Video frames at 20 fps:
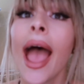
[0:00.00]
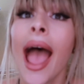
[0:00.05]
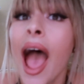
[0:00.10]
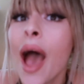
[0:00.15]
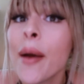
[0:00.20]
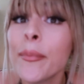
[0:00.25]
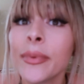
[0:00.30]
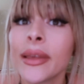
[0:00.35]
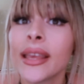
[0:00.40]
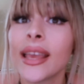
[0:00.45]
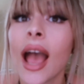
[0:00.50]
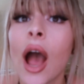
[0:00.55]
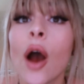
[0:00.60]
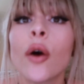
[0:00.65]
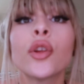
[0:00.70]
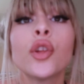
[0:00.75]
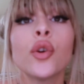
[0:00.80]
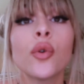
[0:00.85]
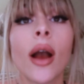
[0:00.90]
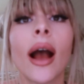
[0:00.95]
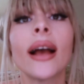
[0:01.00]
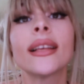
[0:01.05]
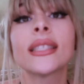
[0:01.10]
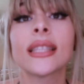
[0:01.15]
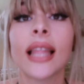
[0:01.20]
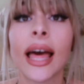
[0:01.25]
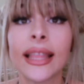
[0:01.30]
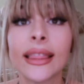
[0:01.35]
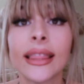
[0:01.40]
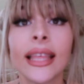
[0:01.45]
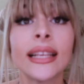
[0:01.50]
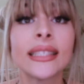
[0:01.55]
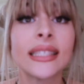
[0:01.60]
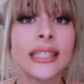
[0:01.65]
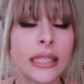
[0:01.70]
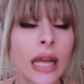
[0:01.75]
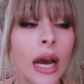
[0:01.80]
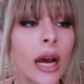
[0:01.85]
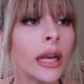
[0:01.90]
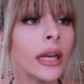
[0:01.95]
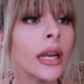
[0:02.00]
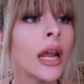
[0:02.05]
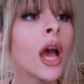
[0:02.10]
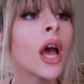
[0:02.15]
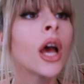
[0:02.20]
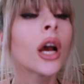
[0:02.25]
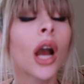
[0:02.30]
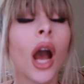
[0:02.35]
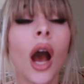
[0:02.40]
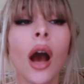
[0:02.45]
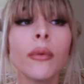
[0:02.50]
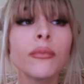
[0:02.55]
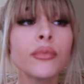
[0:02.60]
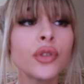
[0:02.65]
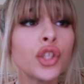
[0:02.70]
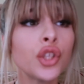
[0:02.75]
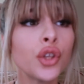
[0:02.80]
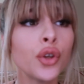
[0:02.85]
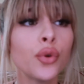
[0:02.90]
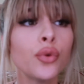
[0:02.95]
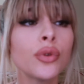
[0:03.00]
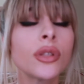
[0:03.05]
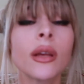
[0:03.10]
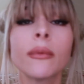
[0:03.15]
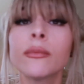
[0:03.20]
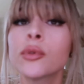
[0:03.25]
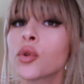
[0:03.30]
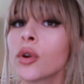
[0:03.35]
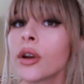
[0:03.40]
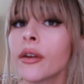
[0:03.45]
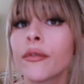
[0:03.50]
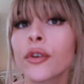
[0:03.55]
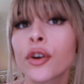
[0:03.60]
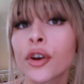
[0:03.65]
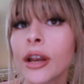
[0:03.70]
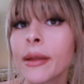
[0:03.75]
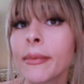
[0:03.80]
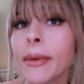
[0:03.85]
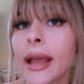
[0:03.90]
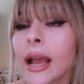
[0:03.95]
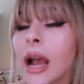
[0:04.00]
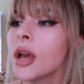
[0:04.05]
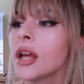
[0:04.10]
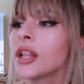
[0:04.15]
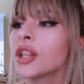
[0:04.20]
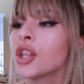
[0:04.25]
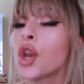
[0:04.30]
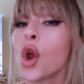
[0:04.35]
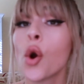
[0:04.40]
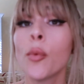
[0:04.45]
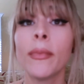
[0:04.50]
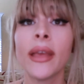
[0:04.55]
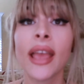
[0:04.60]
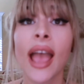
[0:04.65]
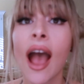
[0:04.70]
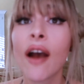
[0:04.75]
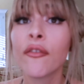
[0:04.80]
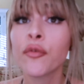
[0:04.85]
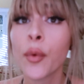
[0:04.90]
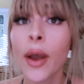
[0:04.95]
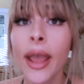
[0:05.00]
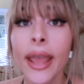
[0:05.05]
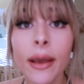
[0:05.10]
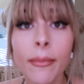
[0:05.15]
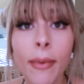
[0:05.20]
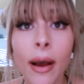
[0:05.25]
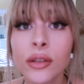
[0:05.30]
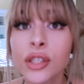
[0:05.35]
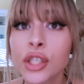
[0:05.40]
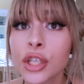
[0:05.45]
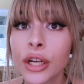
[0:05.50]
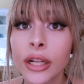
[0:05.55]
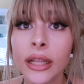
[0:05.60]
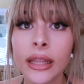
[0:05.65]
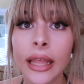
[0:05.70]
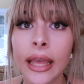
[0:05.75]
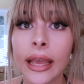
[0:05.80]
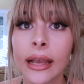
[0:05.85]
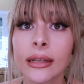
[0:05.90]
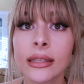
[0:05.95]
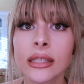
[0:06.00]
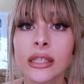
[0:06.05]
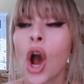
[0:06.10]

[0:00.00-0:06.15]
happy, how you guys like things done. Come to some sort of agreement, you know, meet halfway about certain things,